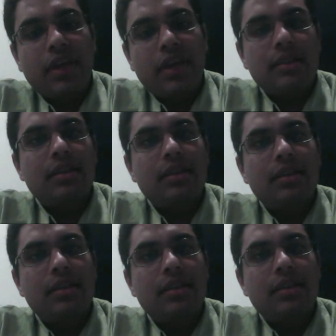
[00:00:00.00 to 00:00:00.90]
and the
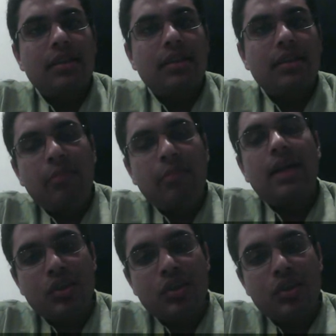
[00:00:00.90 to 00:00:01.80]
time that it
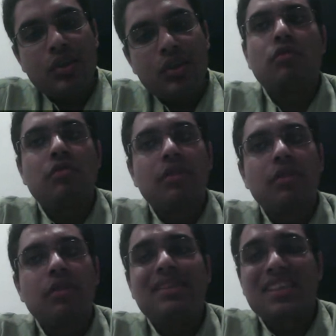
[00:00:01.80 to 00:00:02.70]
takes to dispose of
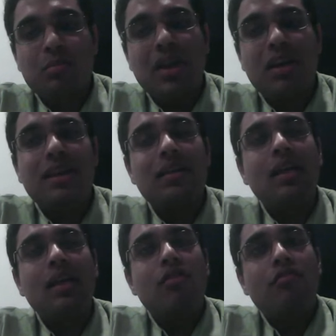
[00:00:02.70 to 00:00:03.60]
a case has meant that